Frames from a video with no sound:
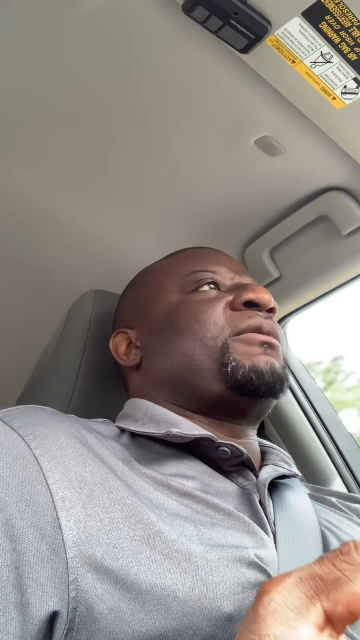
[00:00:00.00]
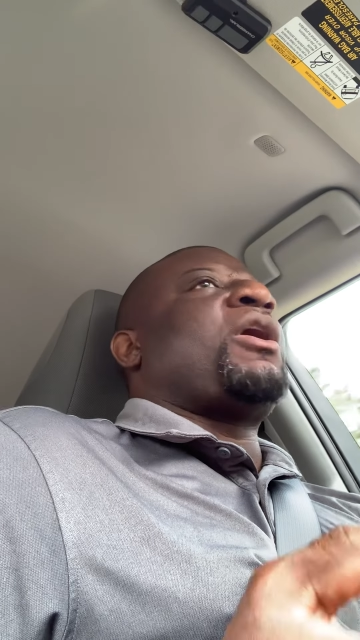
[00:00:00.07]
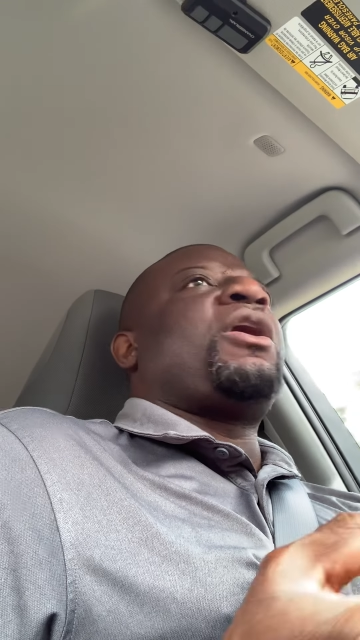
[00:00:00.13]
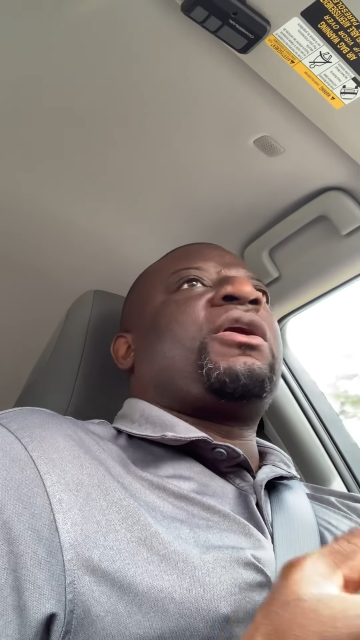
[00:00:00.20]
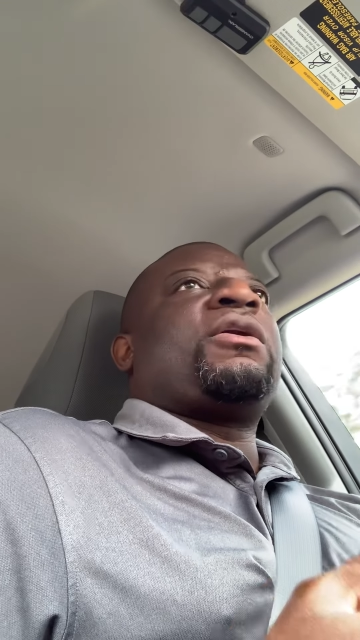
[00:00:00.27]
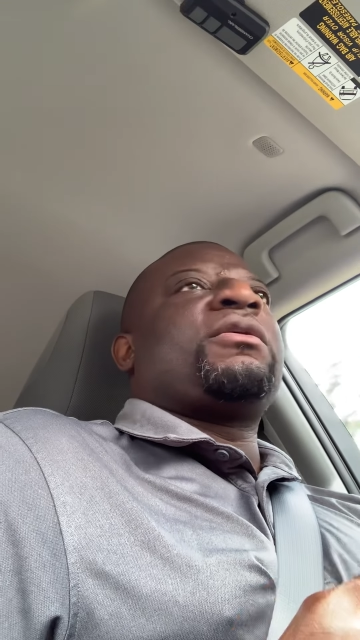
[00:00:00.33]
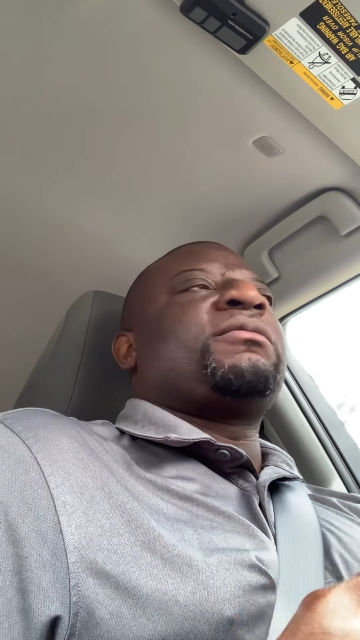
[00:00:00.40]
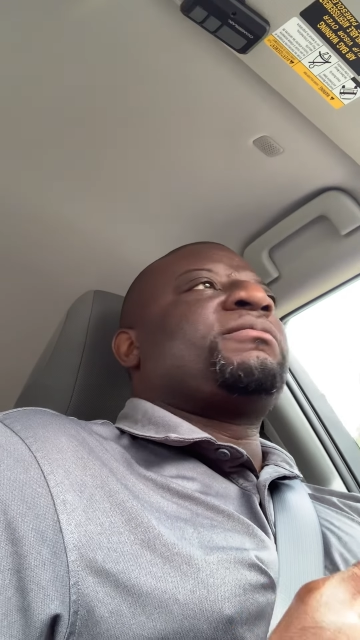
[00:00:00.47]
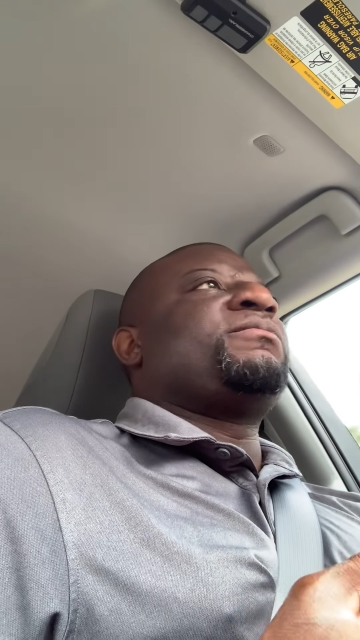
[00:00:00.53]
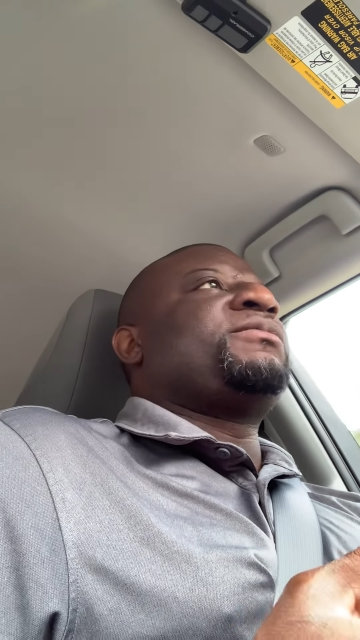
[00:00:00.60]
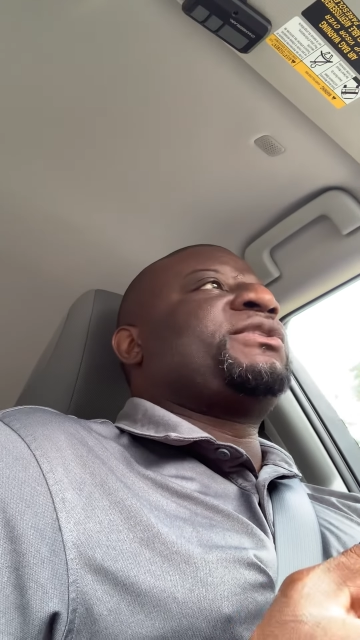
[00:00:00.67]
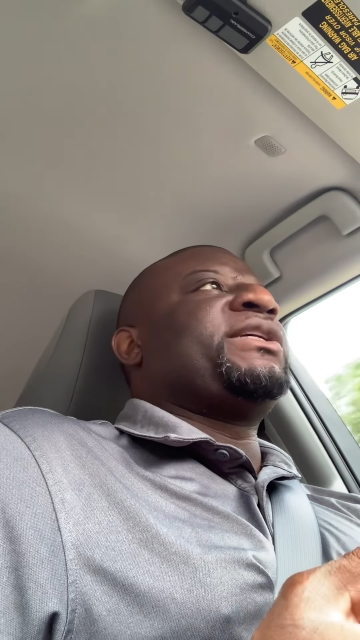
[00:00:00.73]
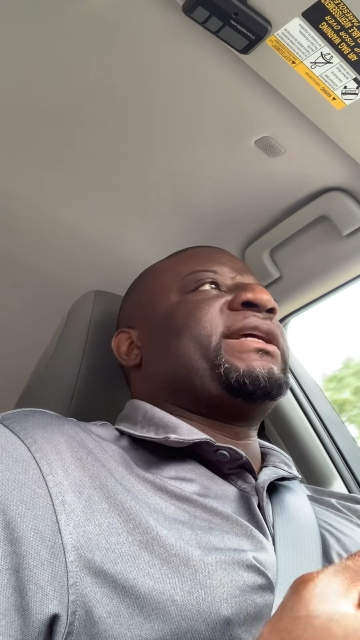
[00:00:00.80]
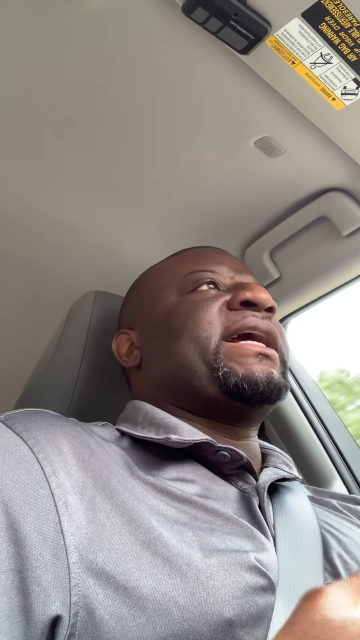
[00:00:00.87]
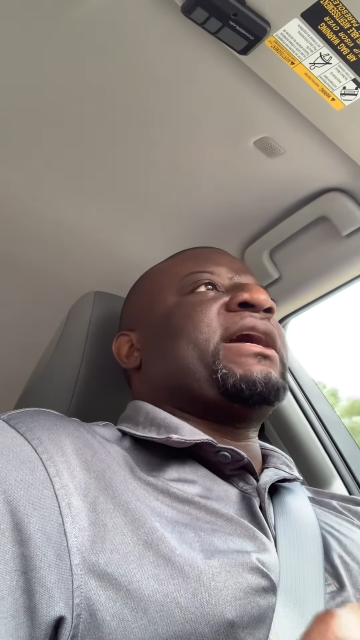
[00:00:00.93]
all
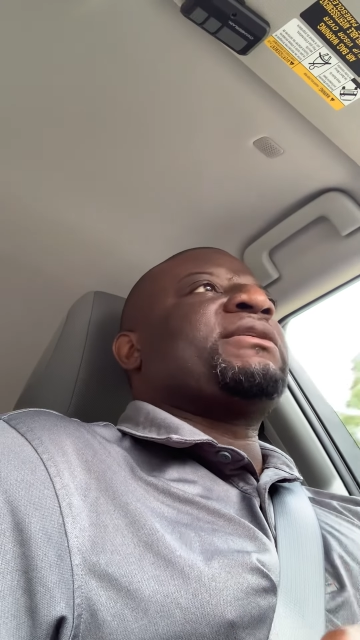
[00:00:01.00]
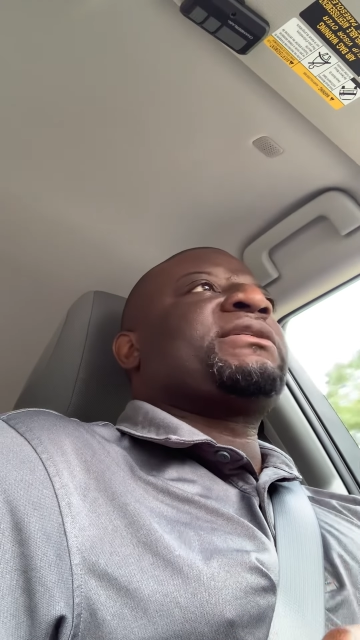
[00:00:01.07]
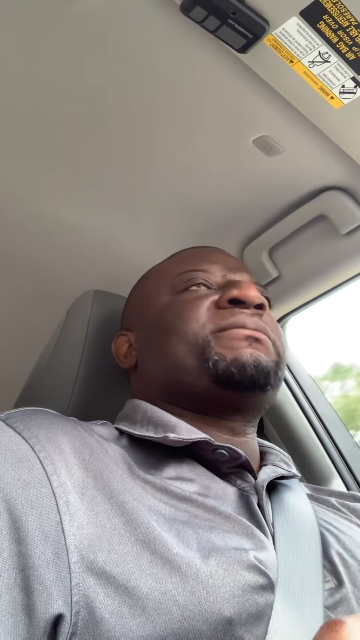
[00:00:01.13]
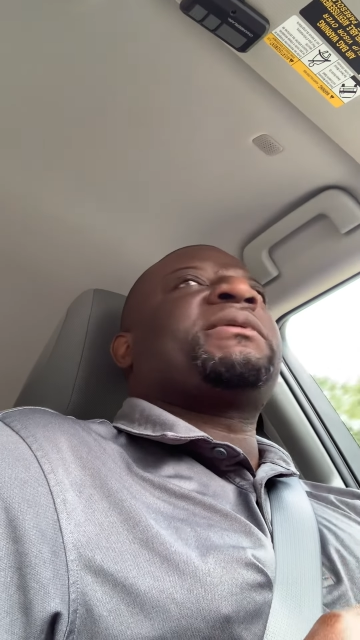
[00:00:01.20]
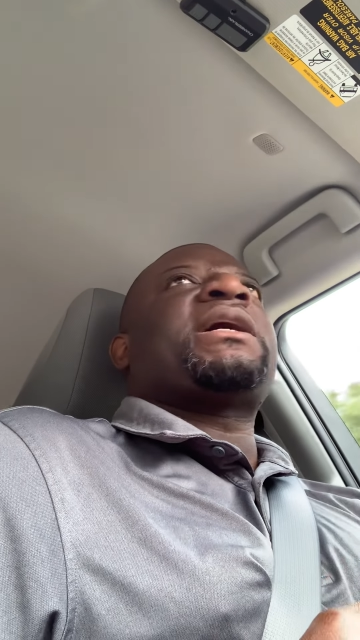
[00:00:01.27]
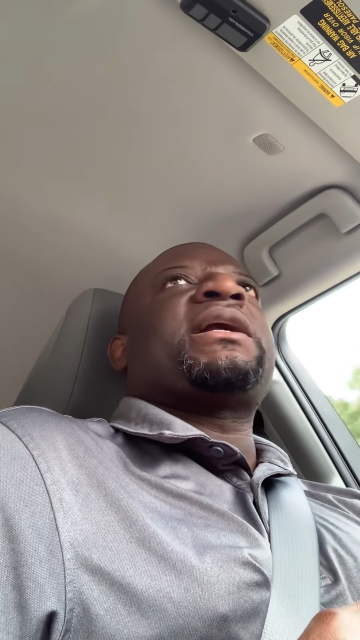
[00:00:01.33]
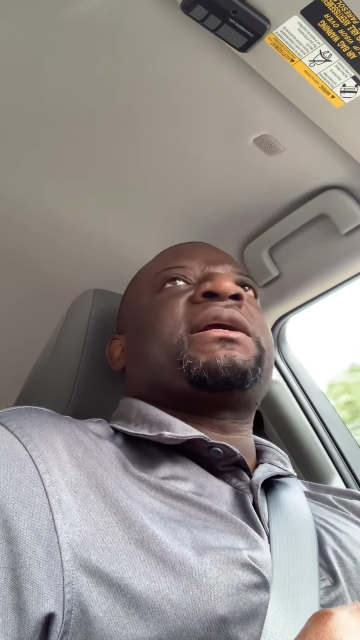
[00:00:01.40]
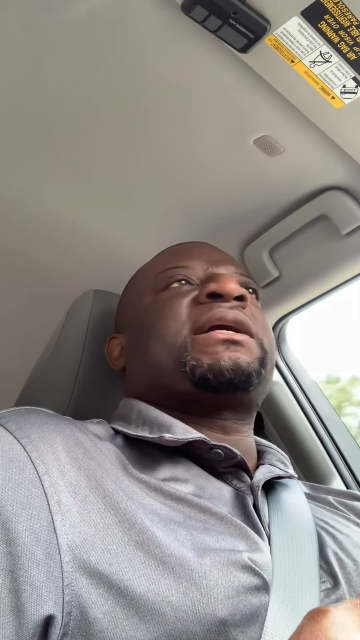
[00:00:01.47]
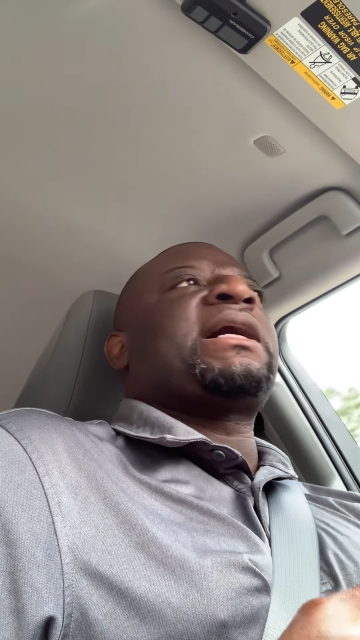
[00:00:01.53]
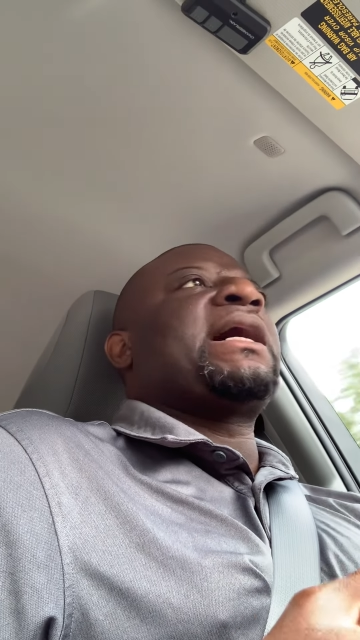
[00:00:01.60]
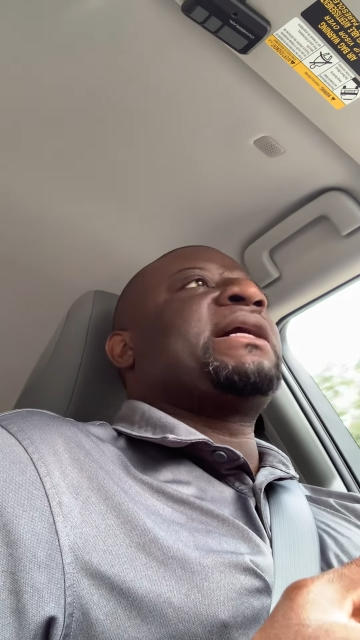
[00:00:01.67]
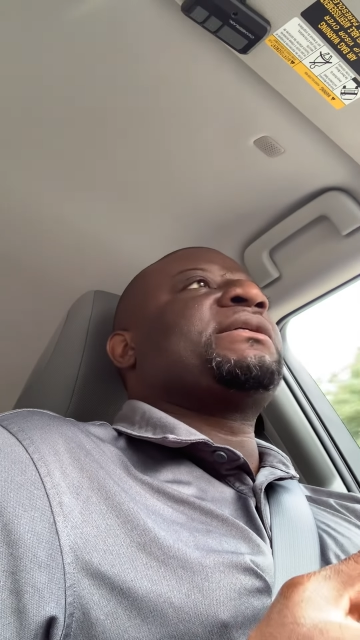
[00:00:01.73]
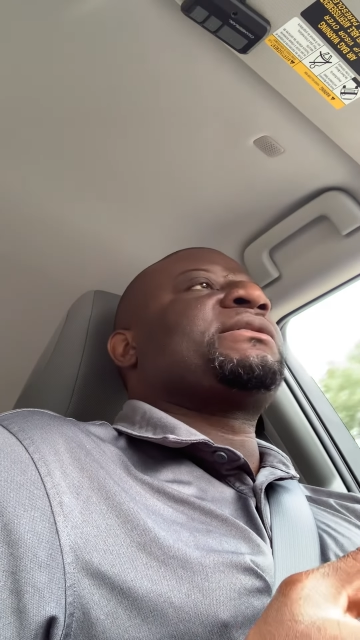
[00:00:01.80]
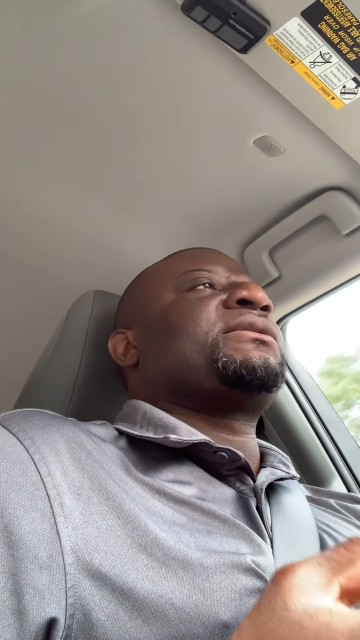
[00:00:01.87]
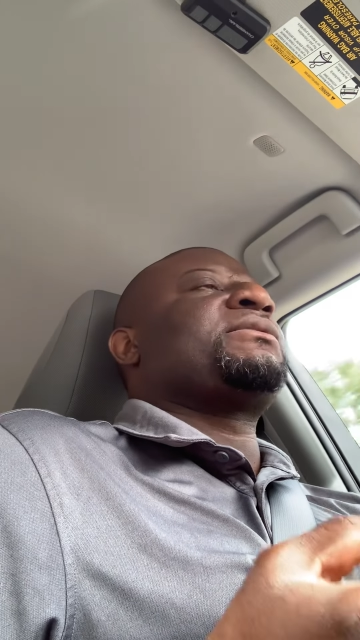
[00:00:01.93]
seek out some kind of
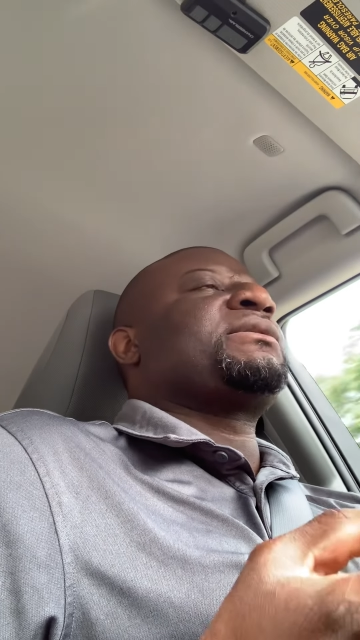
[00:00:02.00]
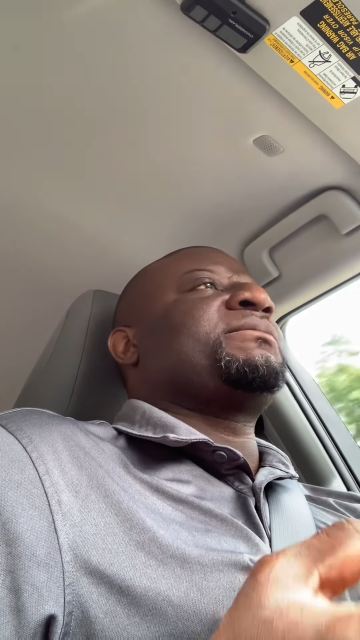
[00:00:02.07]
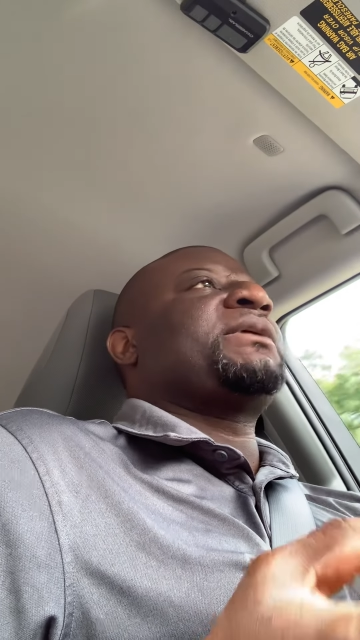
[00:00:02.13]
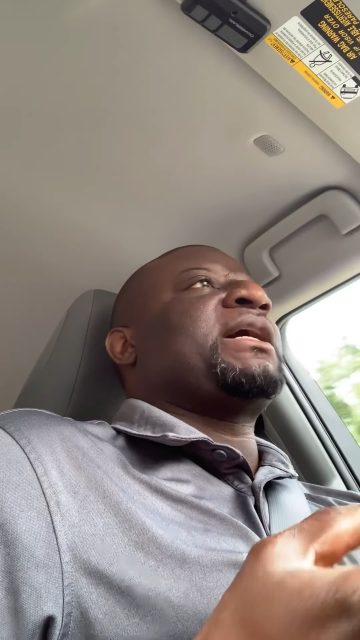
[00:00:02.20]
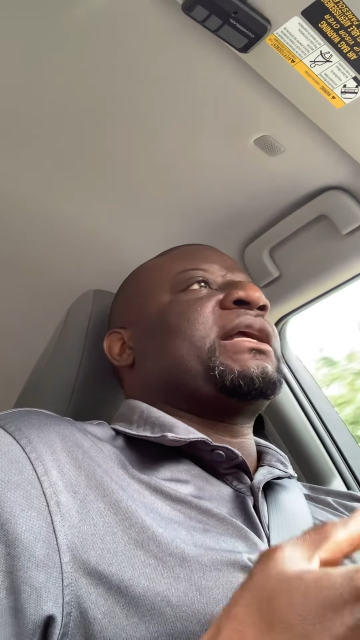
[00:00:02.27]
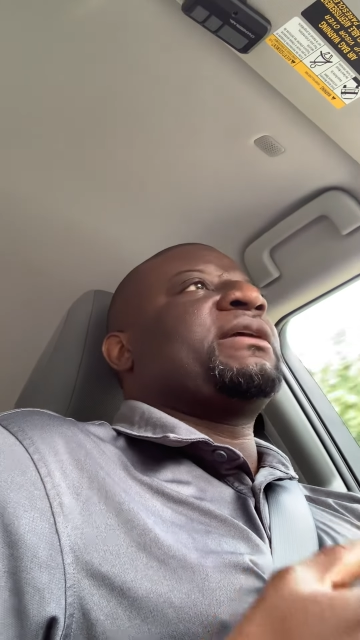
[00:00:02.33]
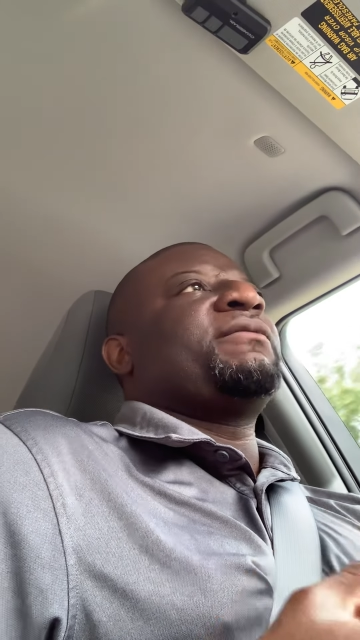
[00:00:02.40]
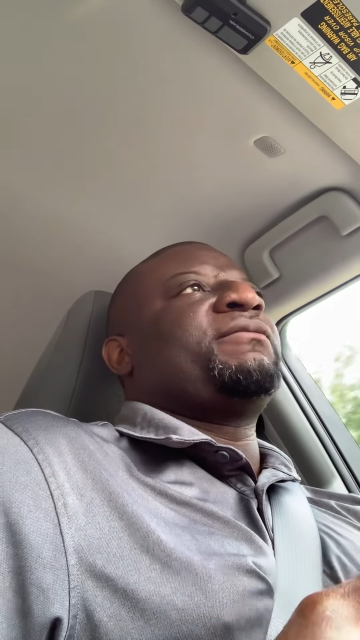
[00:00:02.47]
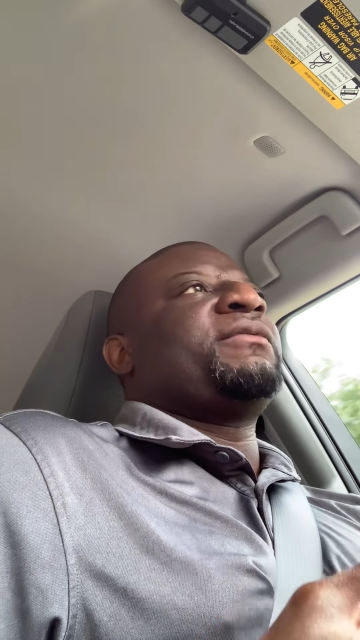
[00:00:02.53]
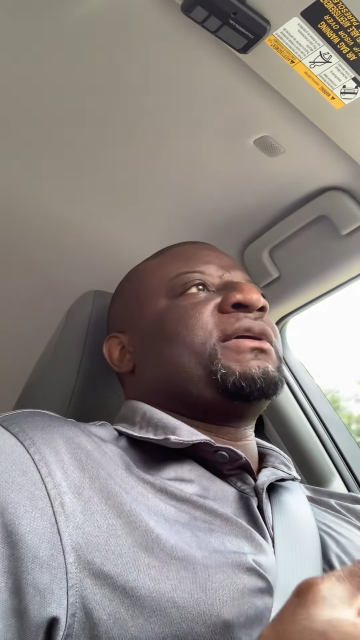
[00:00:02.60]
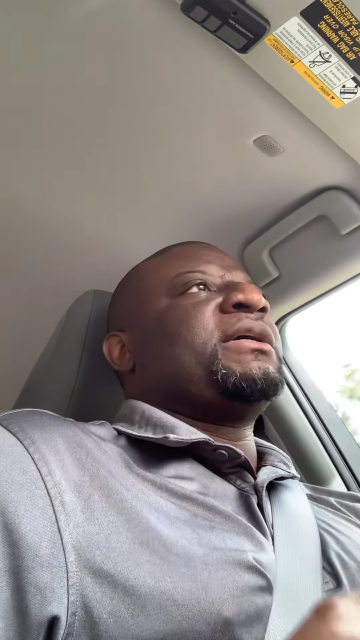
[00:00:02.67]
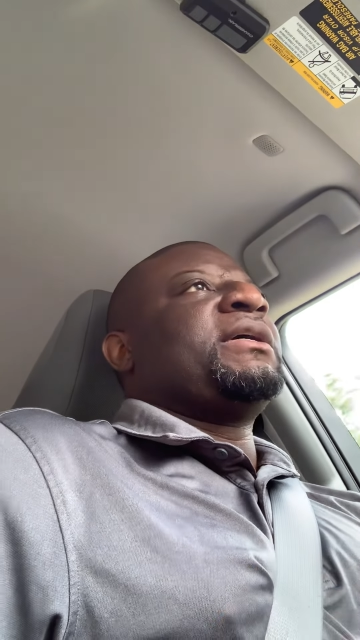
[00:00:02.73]
counsel, some kind of,